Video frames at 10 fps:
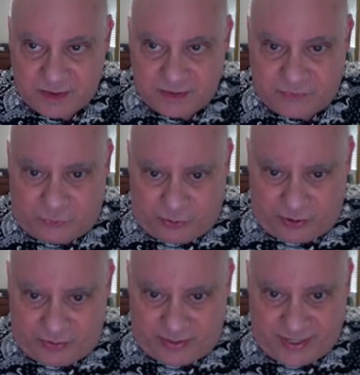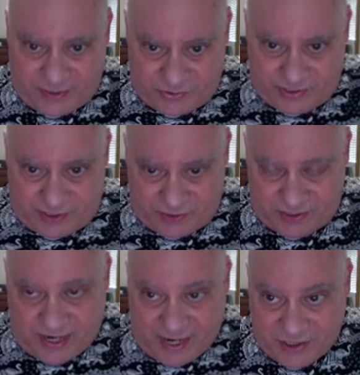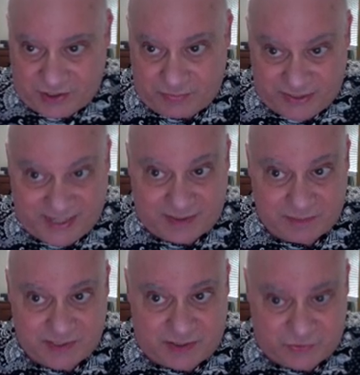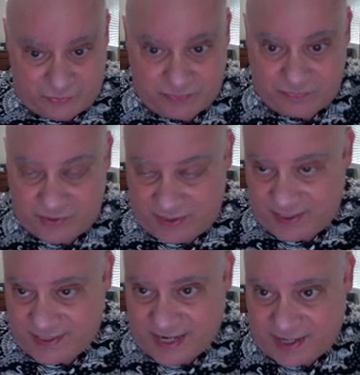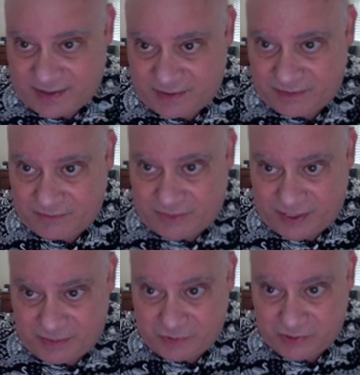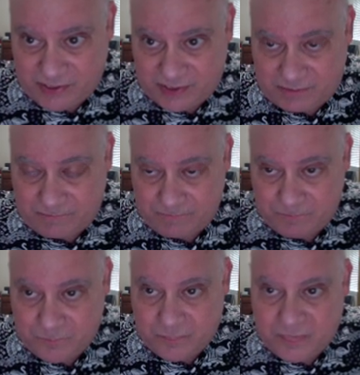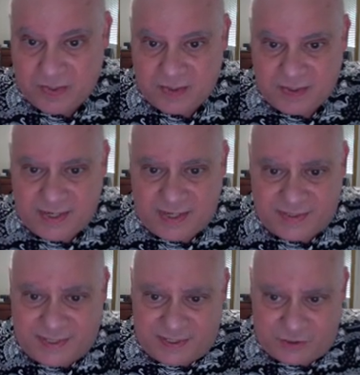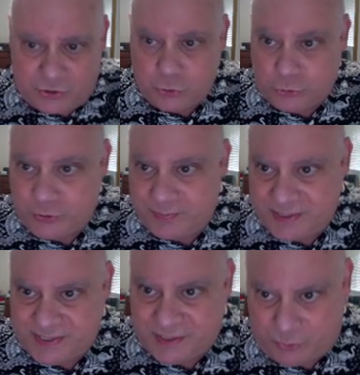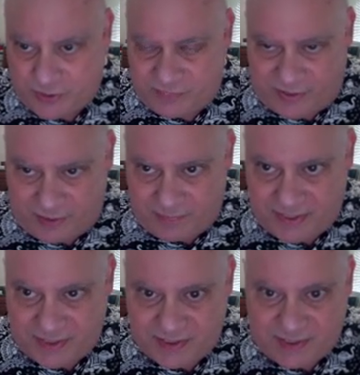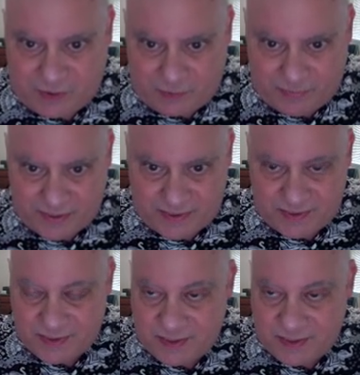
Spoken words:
for cancer cells to actually protect themselves from the attack by the immune system. And then new treatments that we're developing to help us